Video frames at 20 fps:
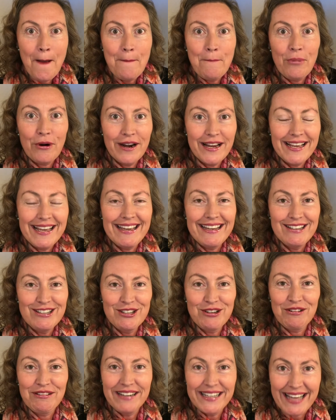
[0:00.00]
bring
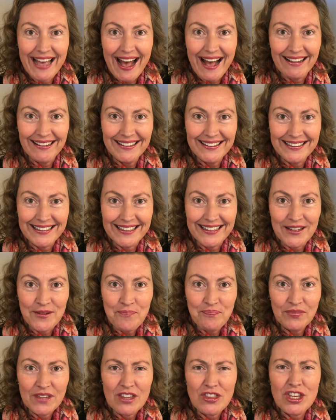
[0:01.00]
into reality
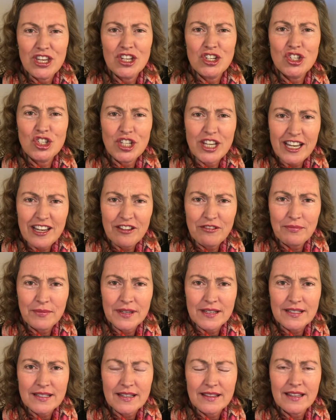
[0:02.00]
the
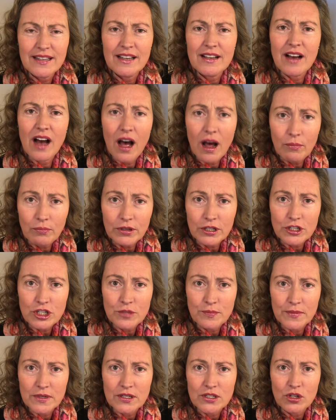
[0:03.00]
achievement and the
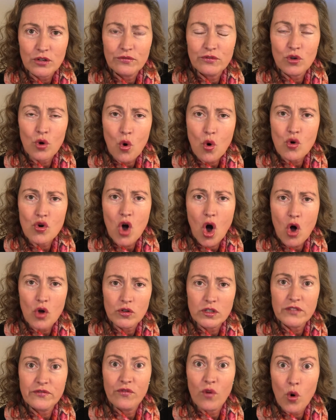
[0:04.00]
accomplishment of your
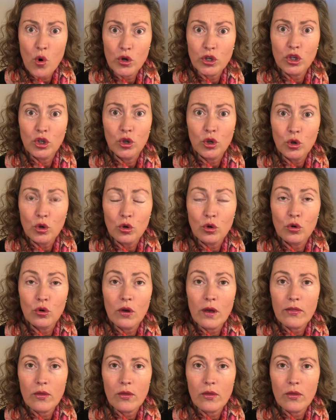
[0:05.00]
goals for you,